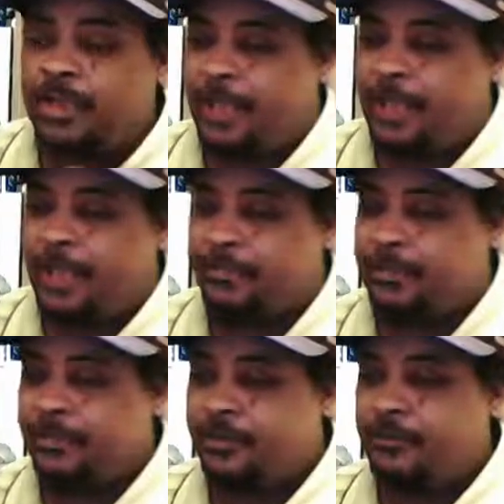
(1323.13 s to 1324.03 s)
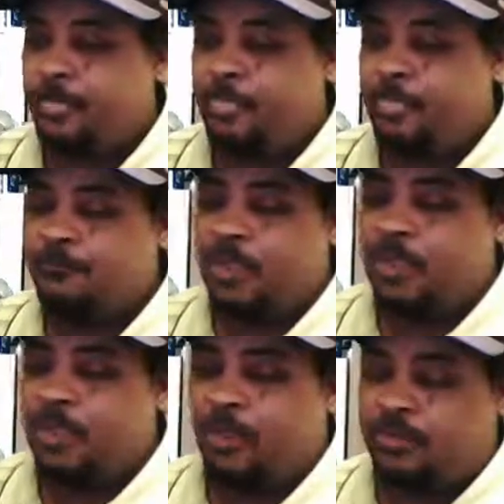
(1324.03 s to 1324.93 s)
Classic
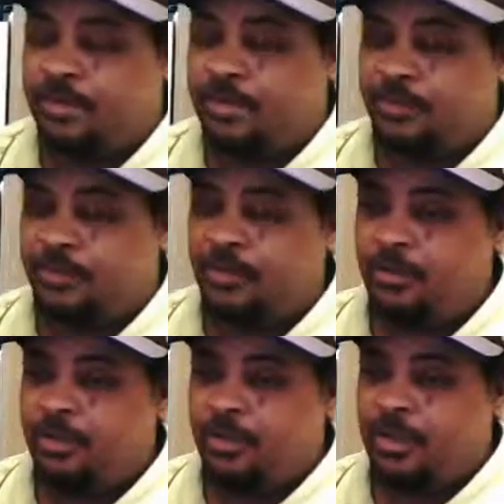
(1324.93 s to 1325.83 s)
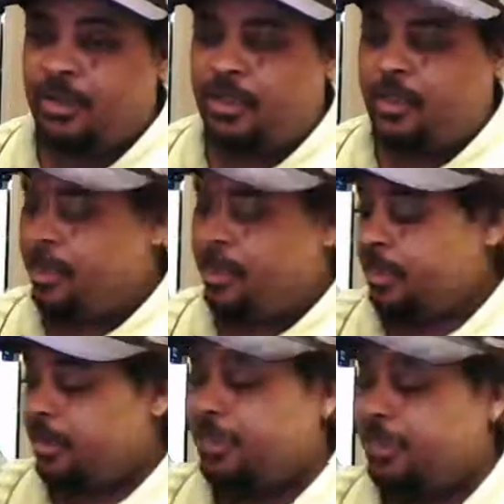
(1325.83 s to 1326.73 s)
LTD.
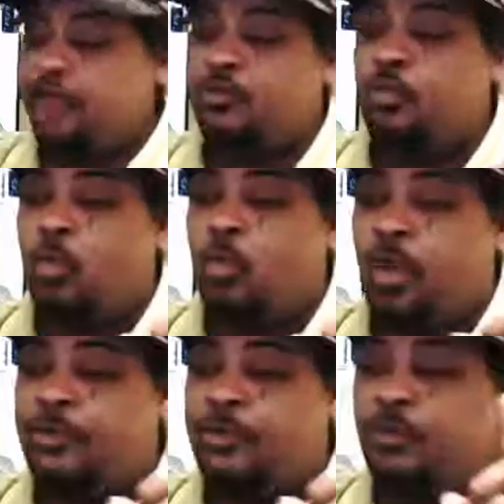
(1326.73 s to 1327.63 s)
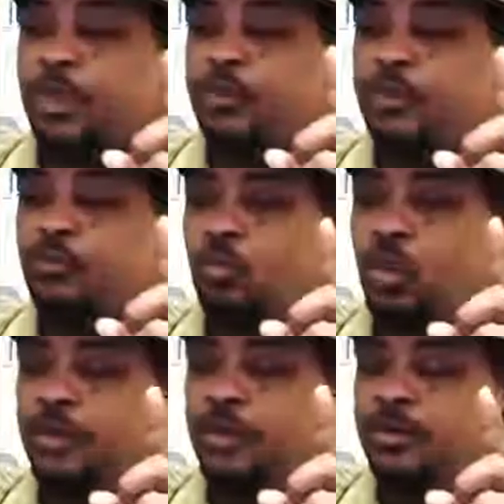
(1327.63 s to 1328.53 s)
Get you one, you can get you
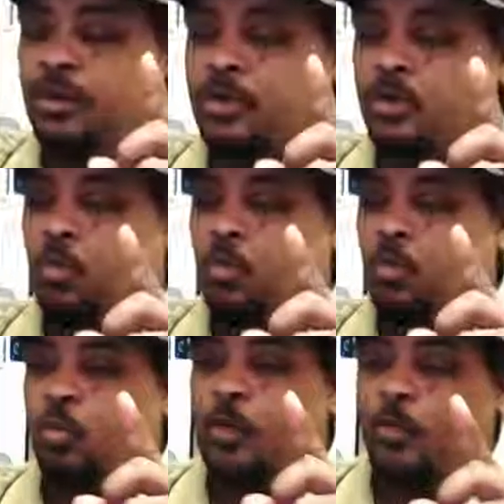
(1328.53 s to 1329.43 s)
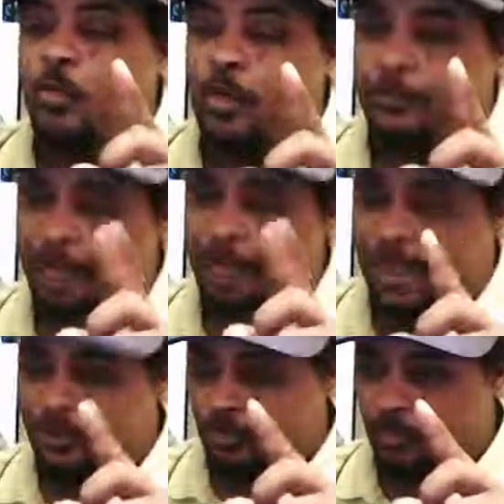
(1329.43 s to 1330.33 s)
one with a weather
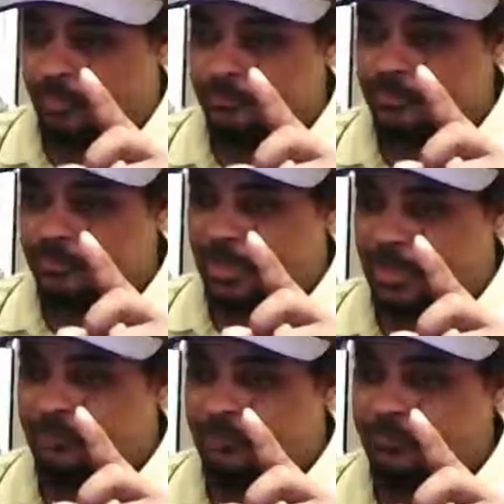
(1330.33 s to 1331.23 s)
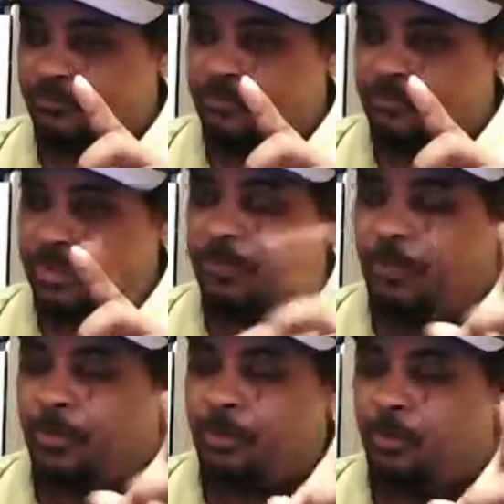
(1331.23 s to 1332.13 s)
band on it, okay? To keep
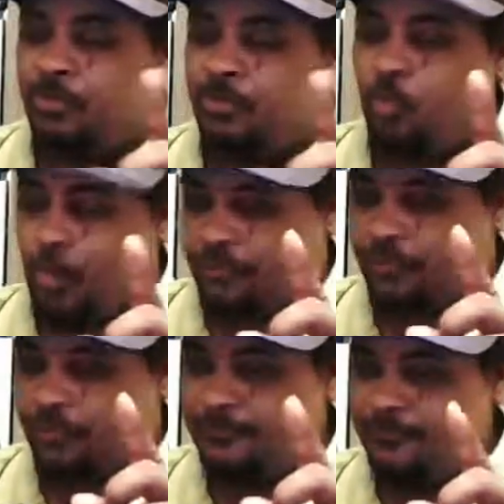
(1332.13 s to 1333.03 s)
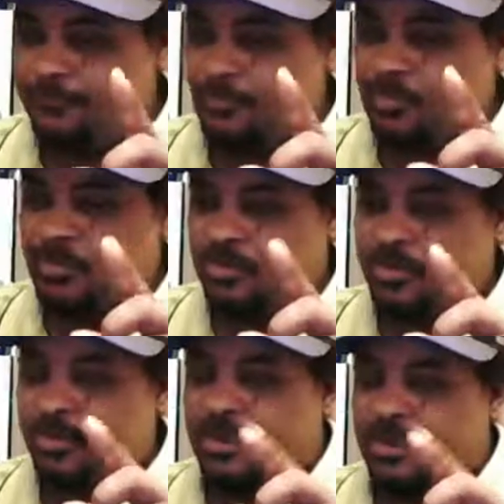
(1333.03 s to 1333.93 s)
up on your weather.
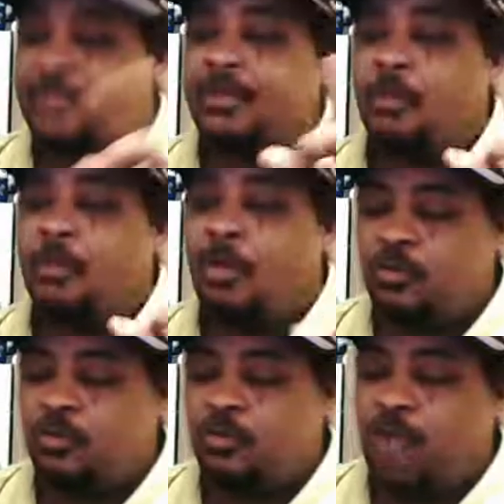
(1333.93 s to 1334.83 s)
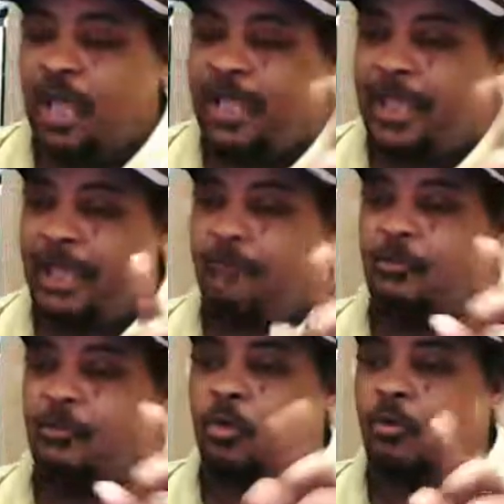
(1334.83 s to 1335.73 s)
That's something also I have
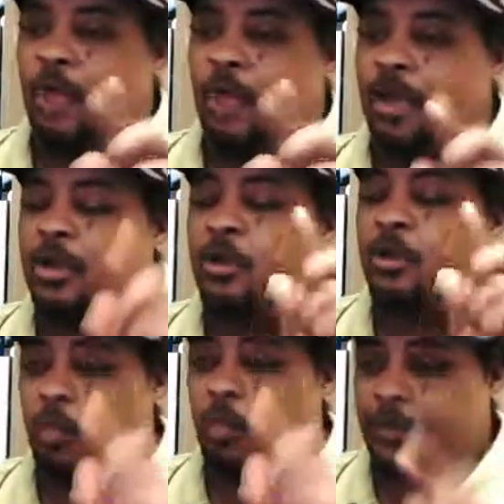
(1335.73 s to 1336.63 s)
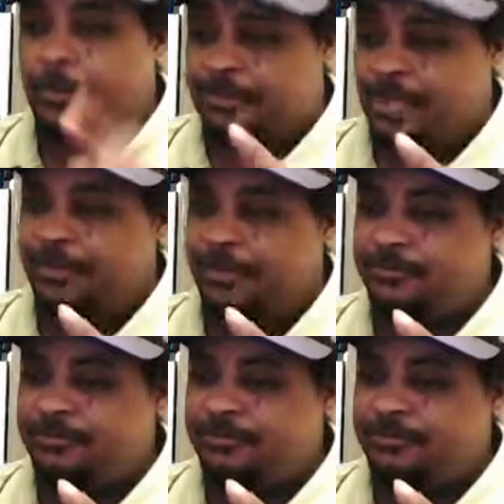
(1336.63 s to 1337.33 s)
on my website